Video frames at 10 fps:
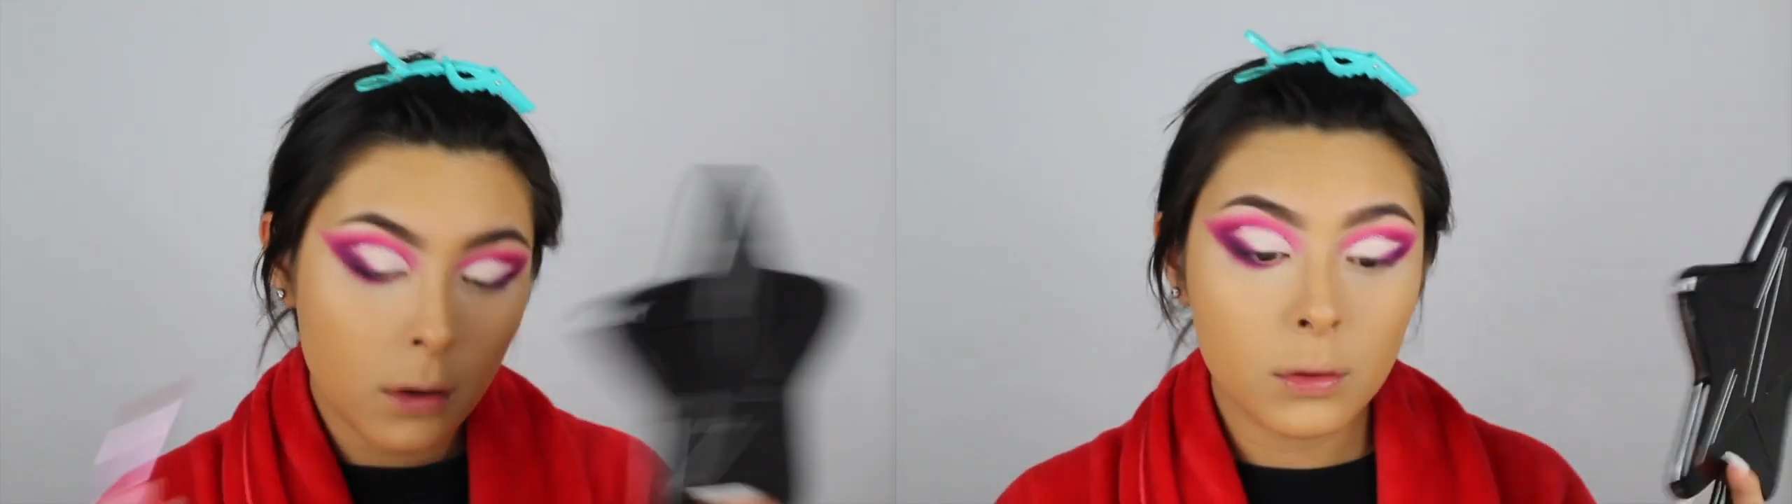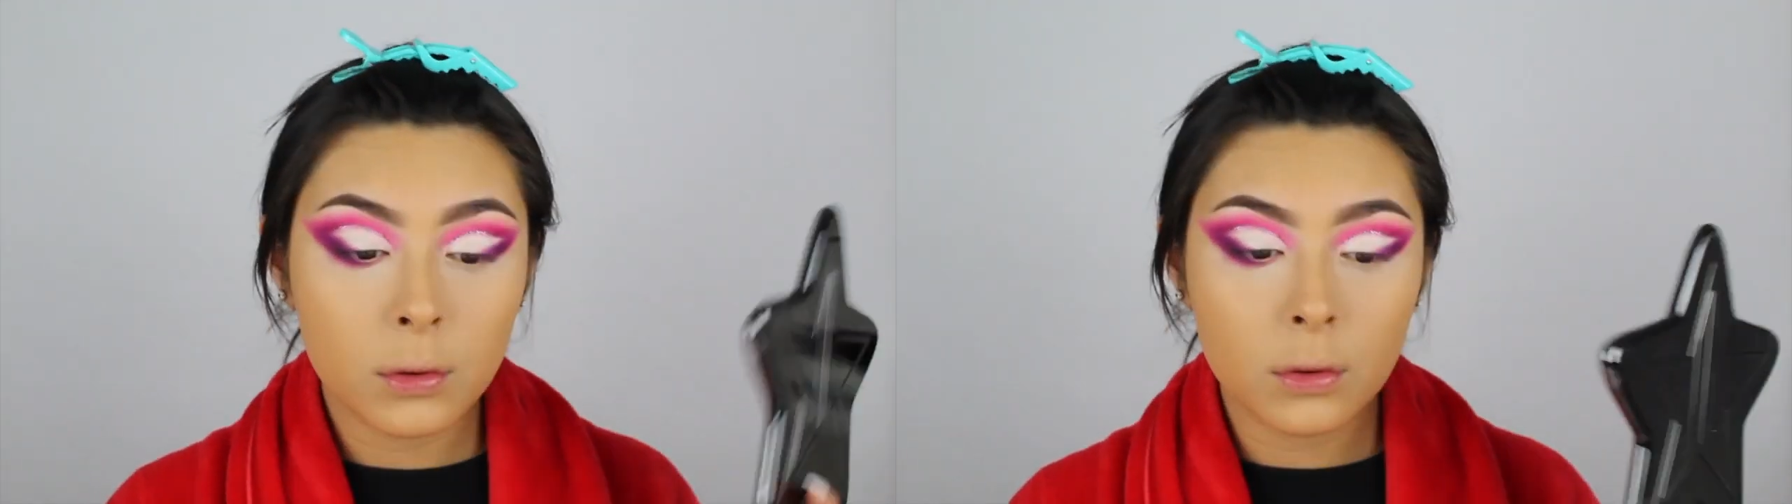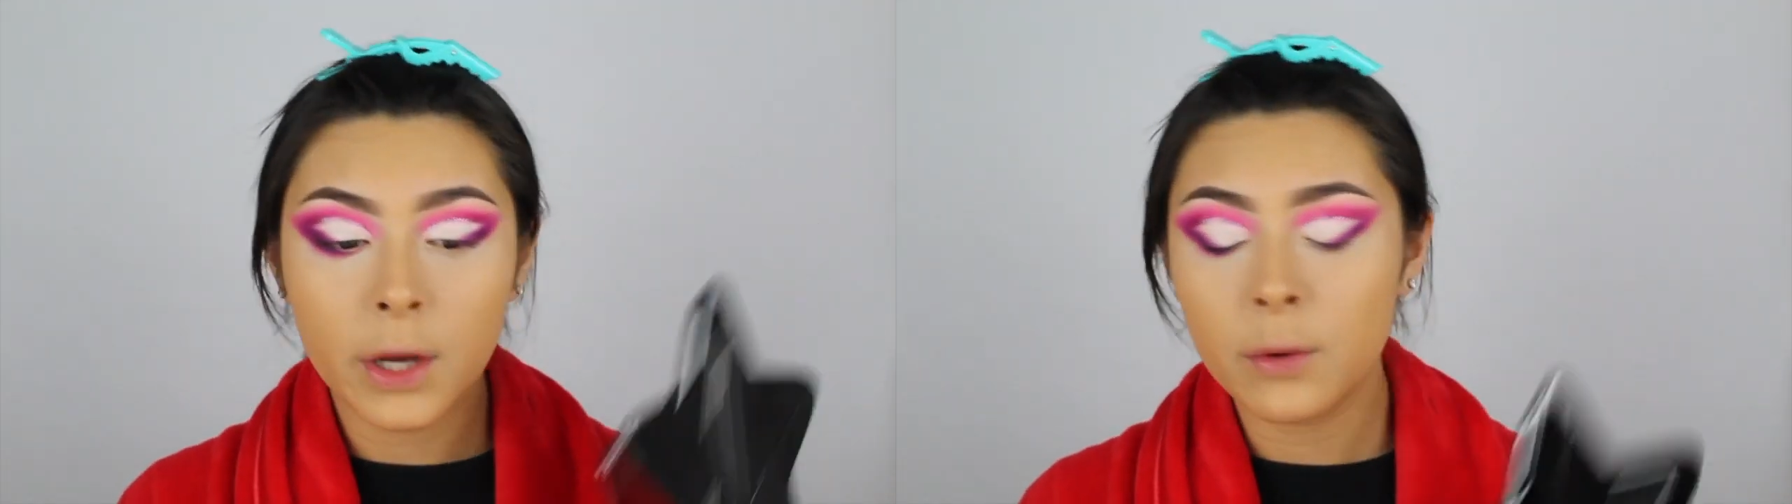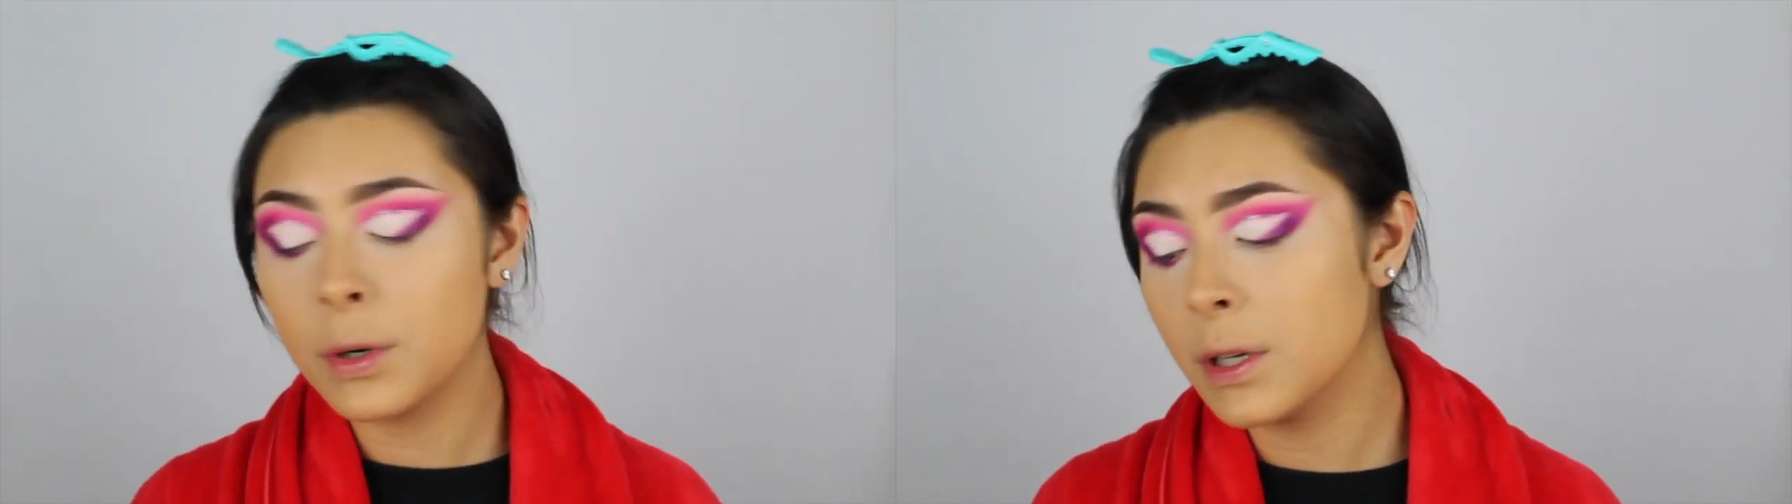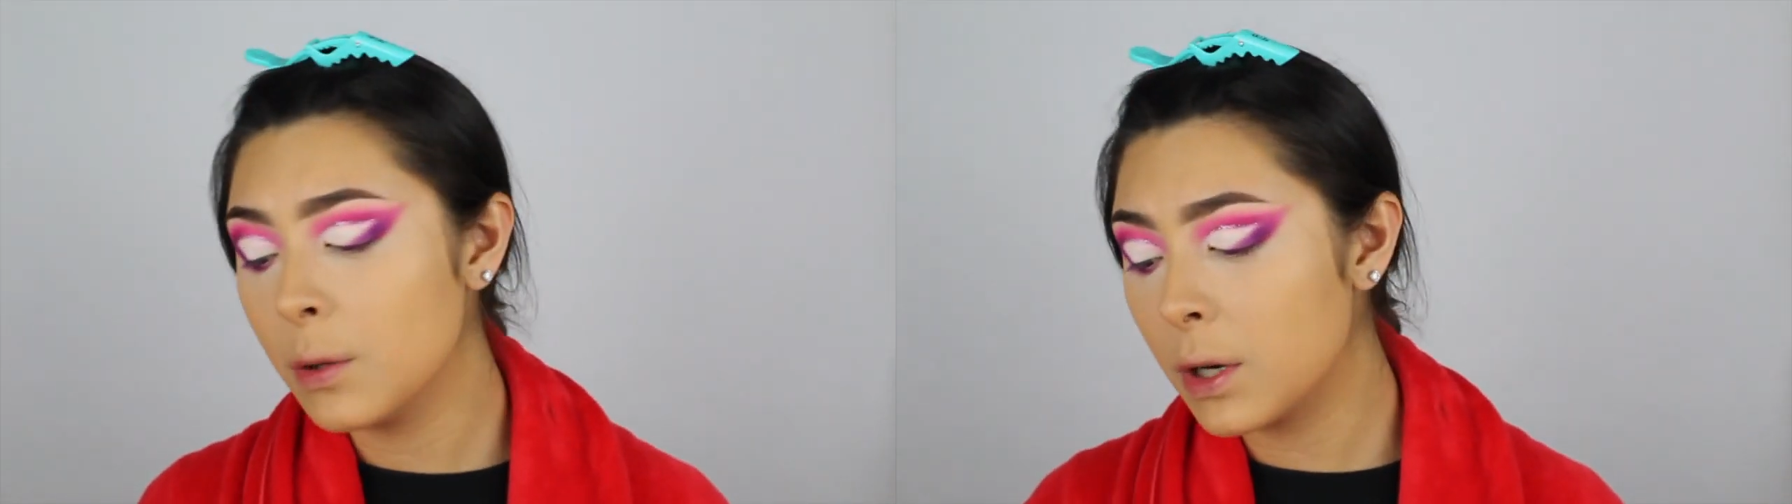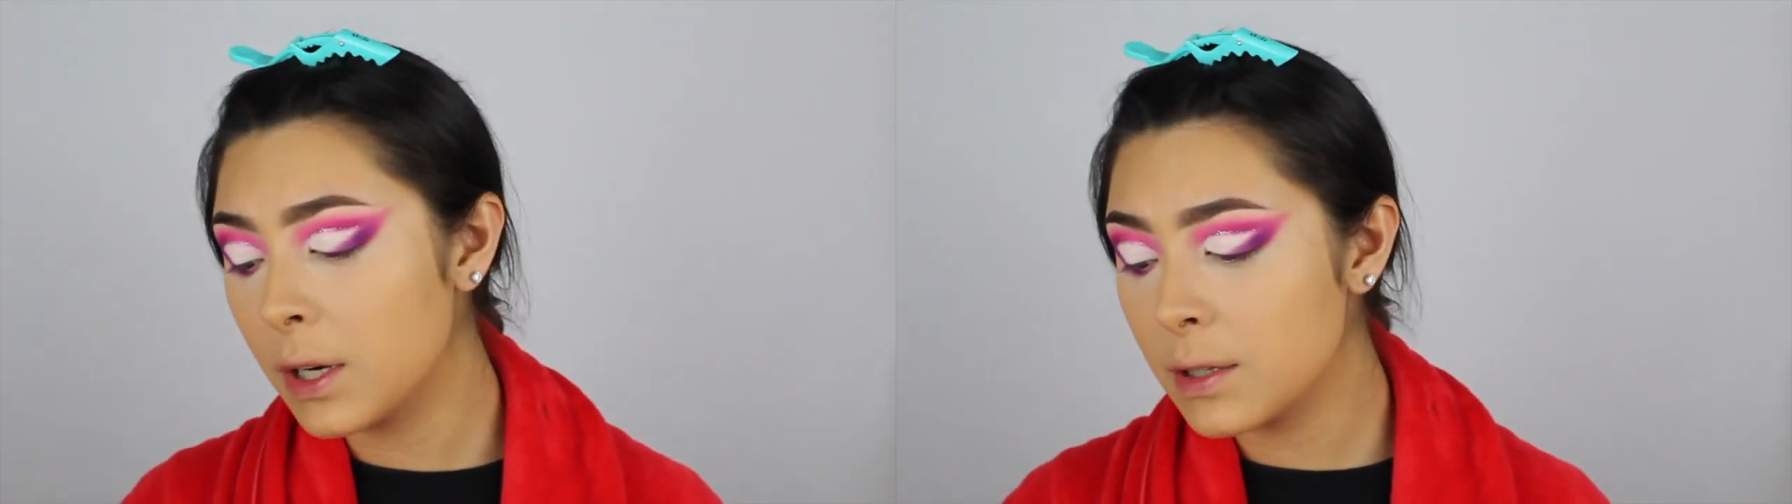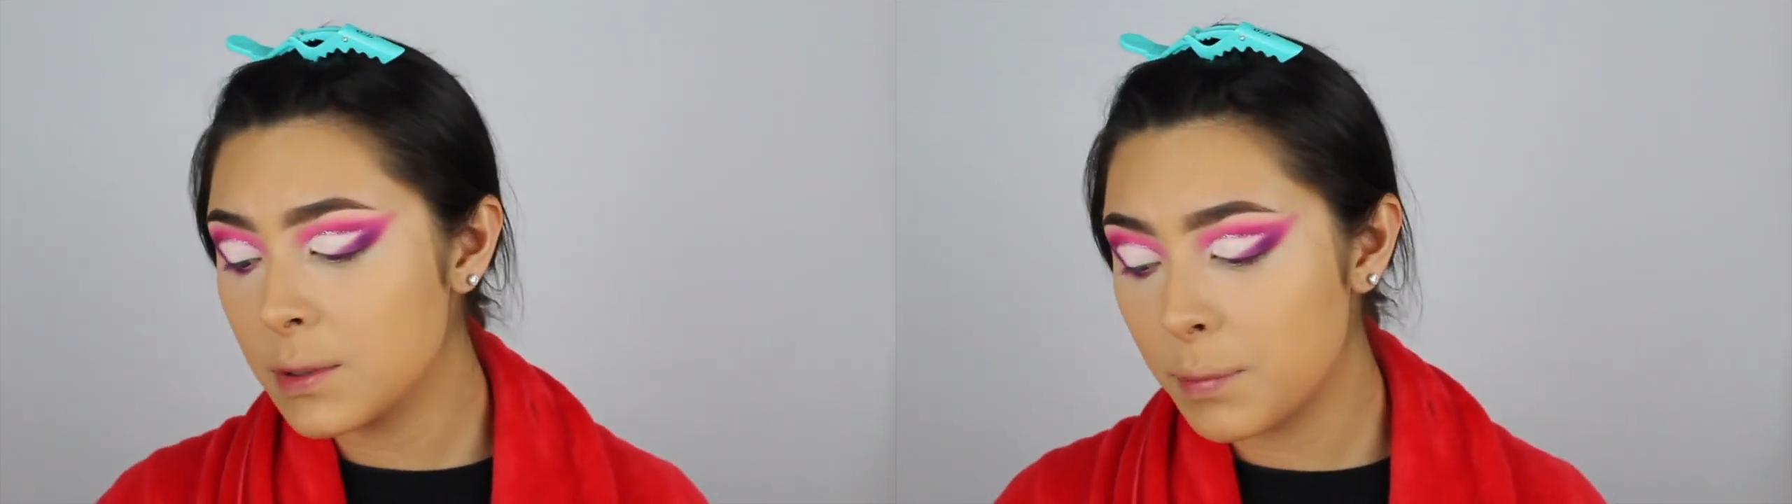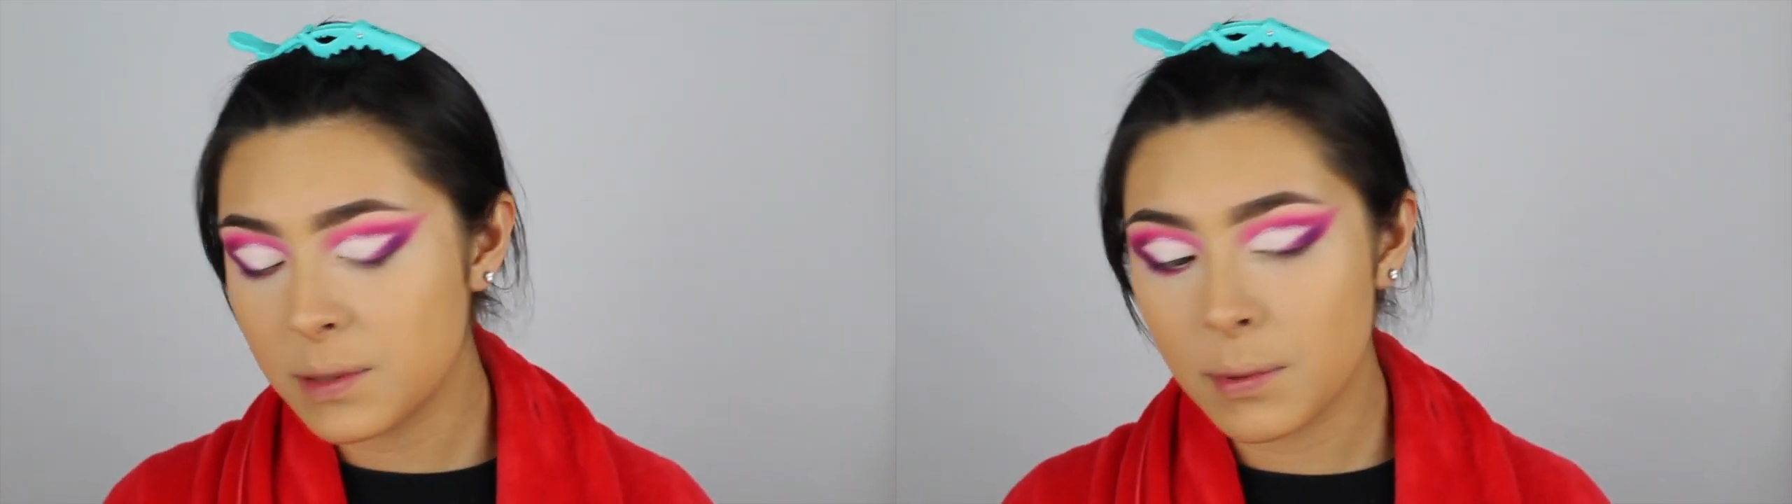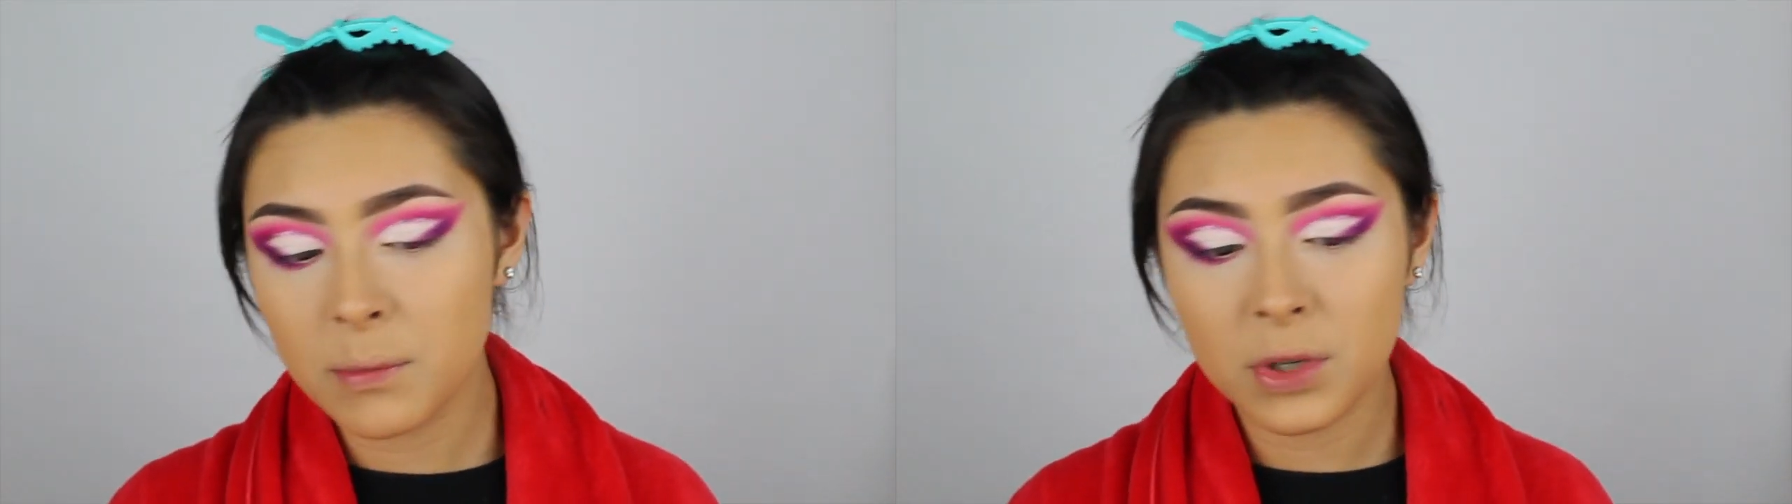Ooh, I really wanted to spend